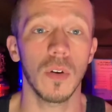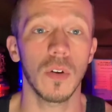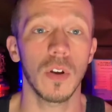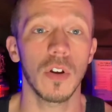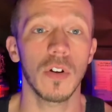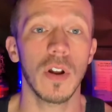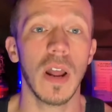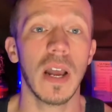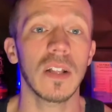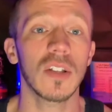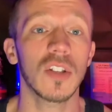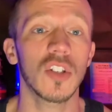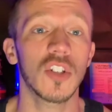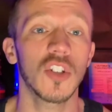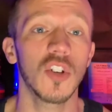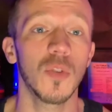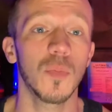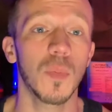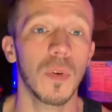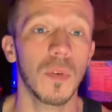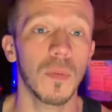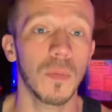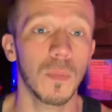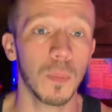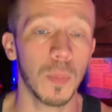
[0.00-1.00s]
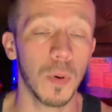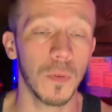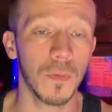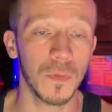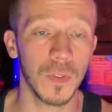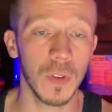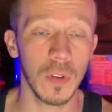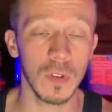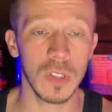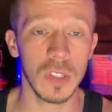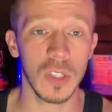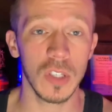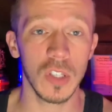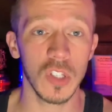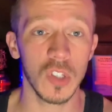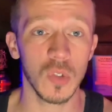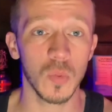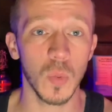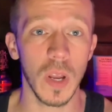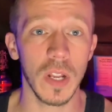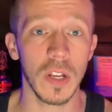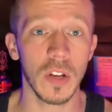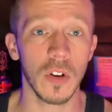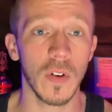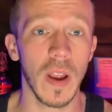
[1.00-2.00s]
You're not super profusely
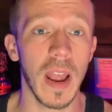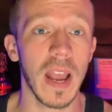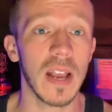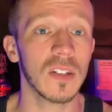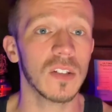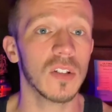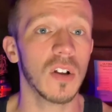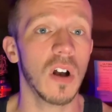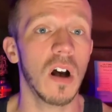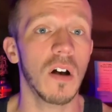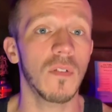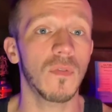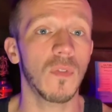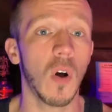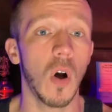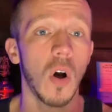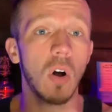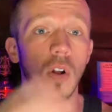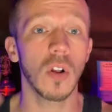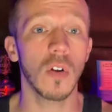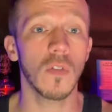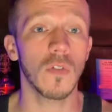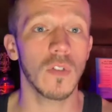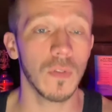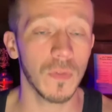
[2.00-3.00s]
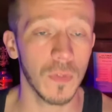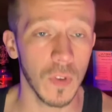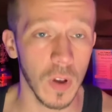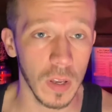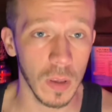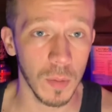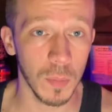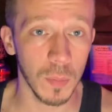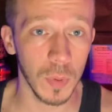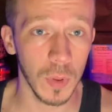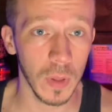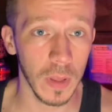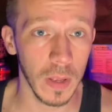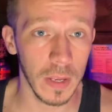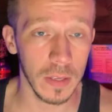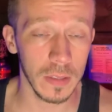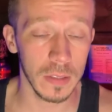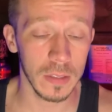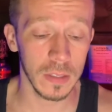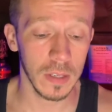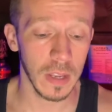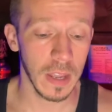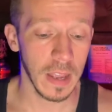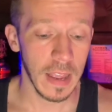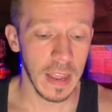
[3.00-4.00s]
sweating your ass off all over the fucking place.